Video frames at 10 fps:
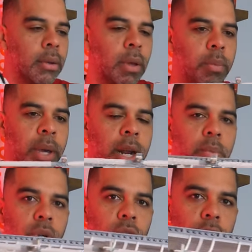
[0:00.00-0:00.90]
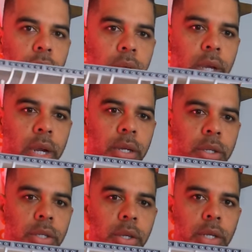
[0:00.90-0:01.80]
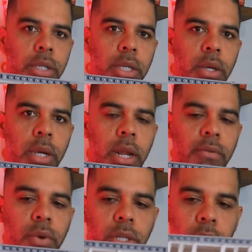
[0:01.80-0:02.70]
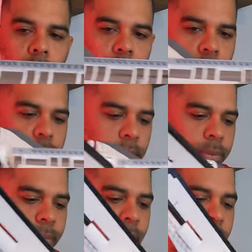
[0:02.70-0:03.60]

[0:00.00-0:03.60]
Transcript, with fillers: I'll pick it up and show you here so you can see kind of what's underneath it.